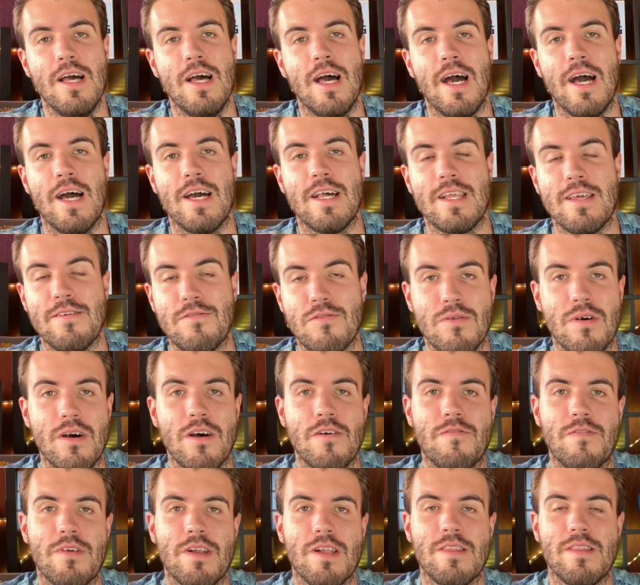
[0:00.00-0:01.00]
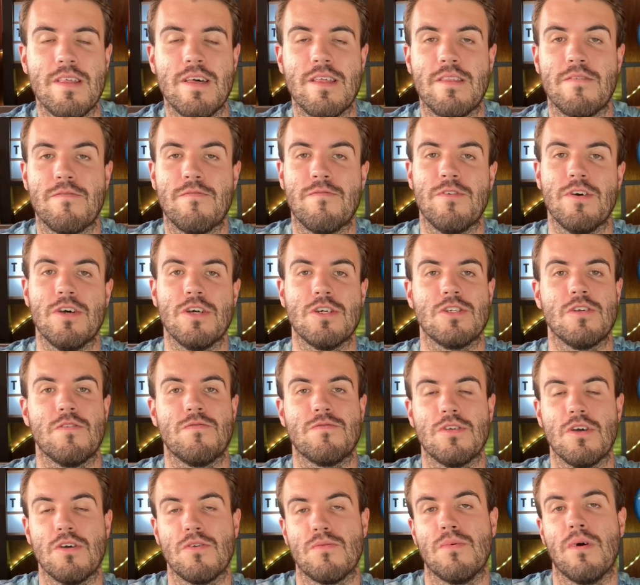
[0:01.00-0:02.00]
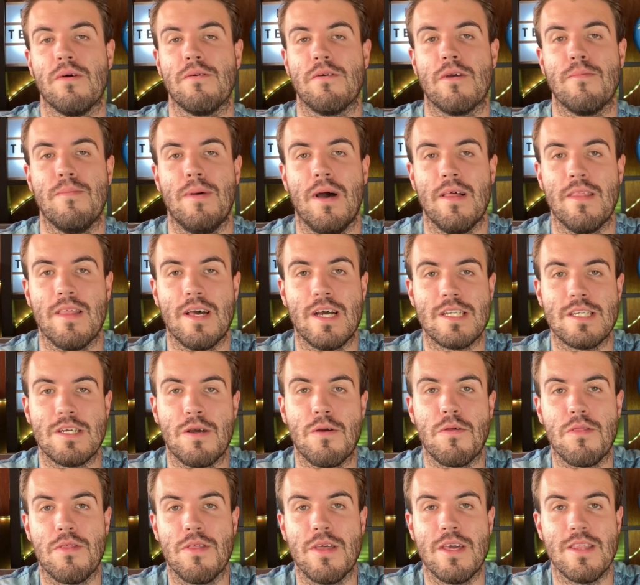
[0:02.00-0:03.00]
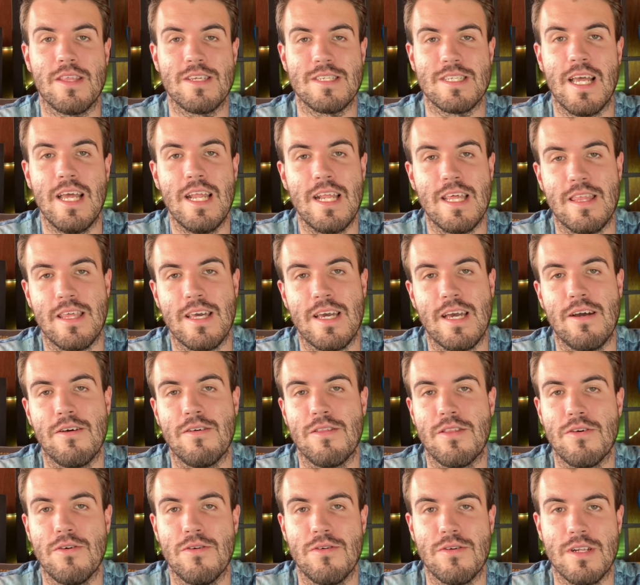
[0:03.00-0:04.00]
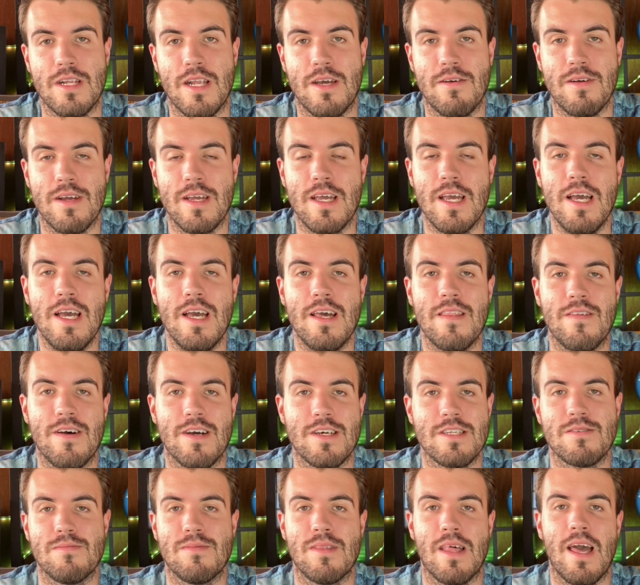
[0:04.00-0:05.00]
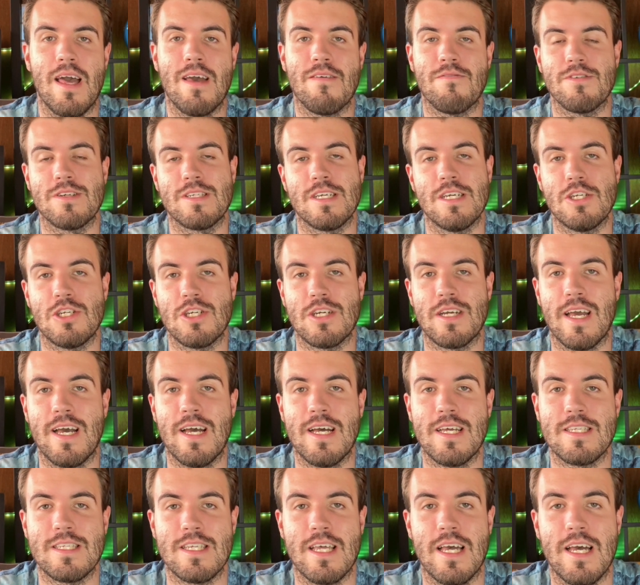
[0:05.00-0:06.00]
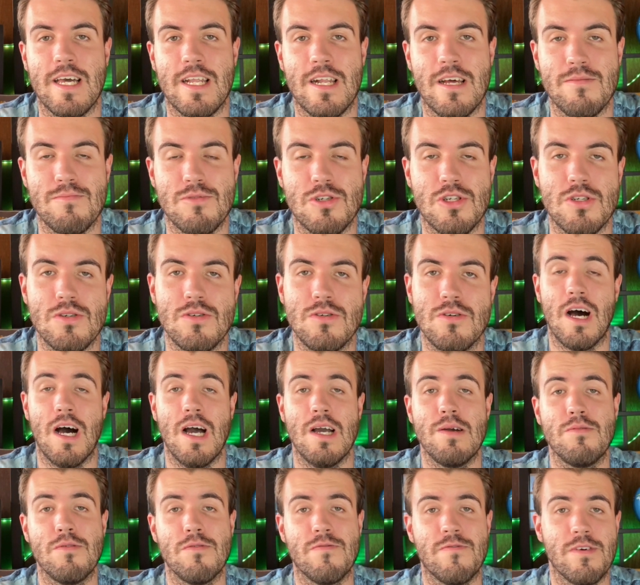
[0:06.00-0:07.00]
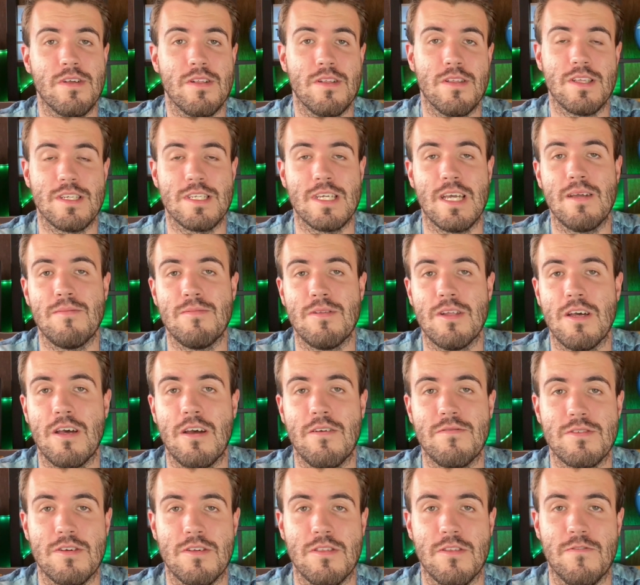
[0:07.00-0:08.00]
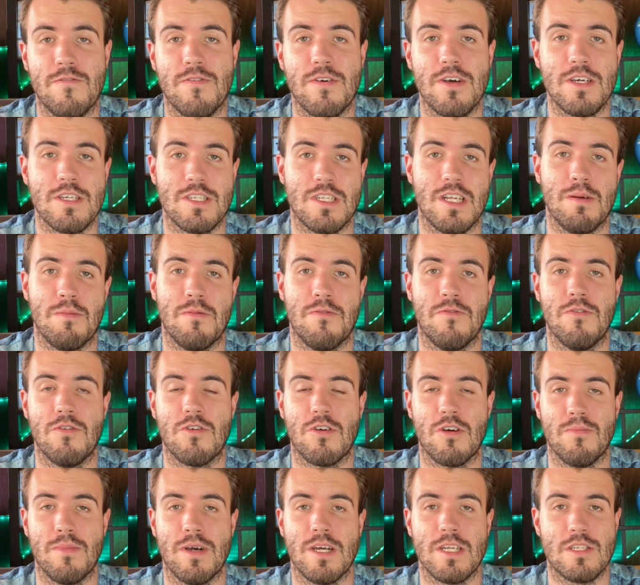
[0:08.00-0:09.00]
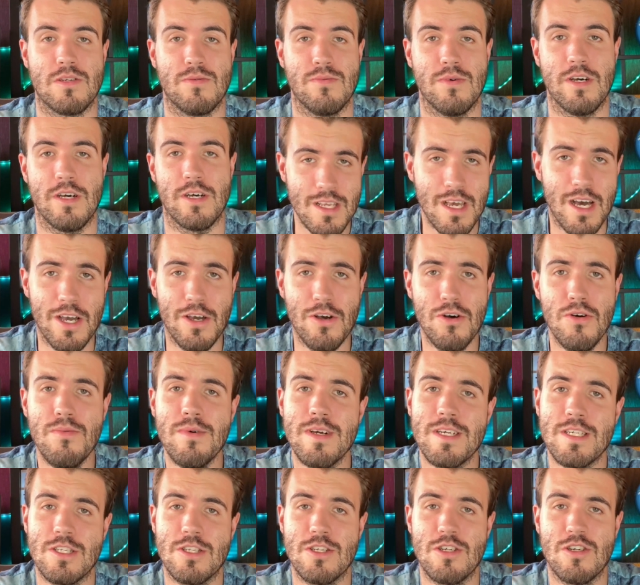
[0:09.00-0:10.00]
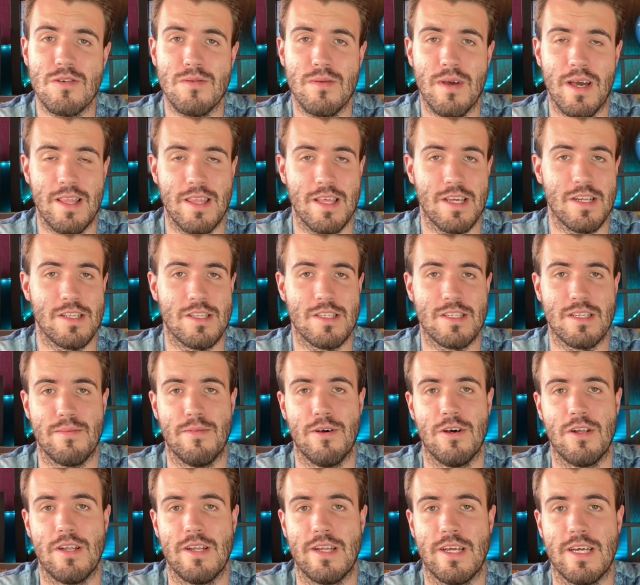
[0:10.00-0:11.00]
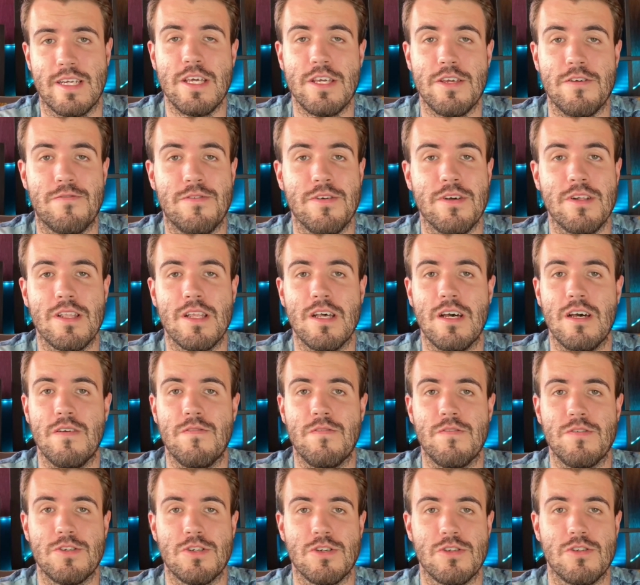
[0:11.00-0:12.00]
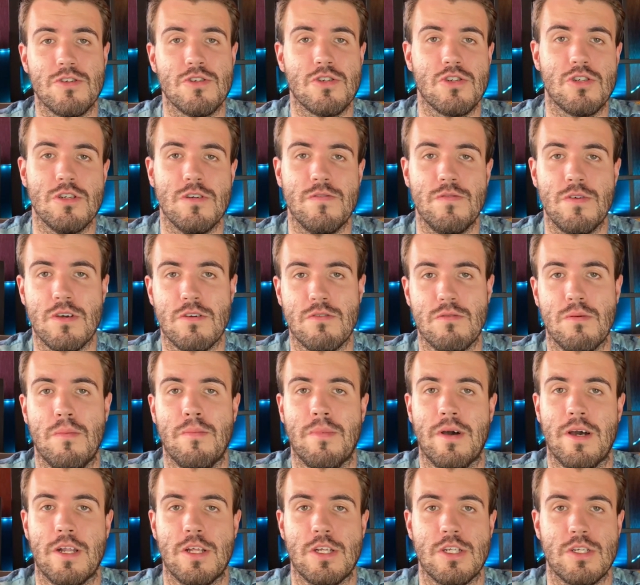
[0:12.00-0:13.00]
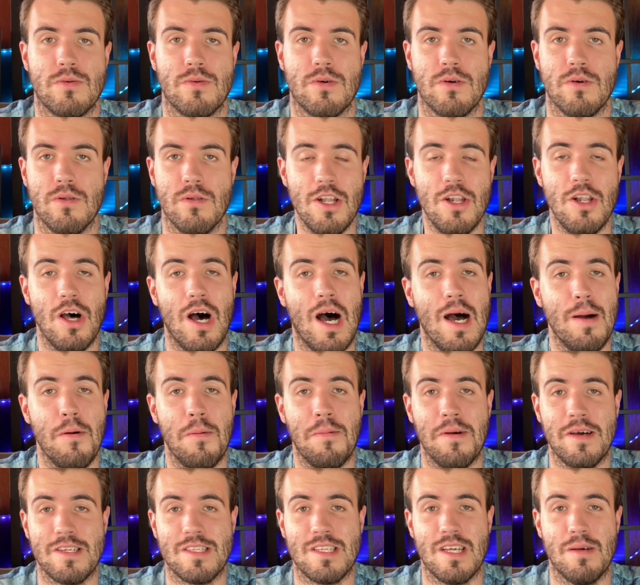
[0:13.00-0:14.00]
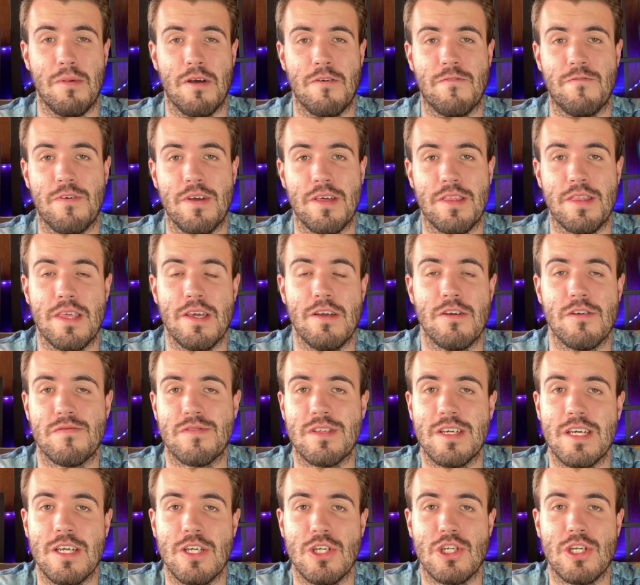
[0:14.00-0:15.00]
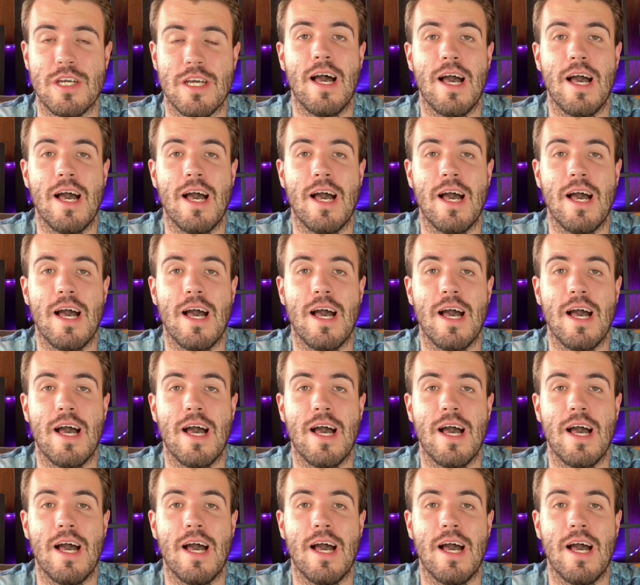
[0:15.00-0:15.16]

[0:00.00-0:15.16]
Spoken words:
And if you are feeling that, then first off, don't worry about that. Don't think that's anything out of the ordinary. That's something that every teacher gets. And I'm sure I will feel the same nerves on the first night before going back to work. I always do at the end of the summer holidays. You feel nervous. You're not sure if you can remember how to do it all. Look, I'm about to start my fifth year of teaching.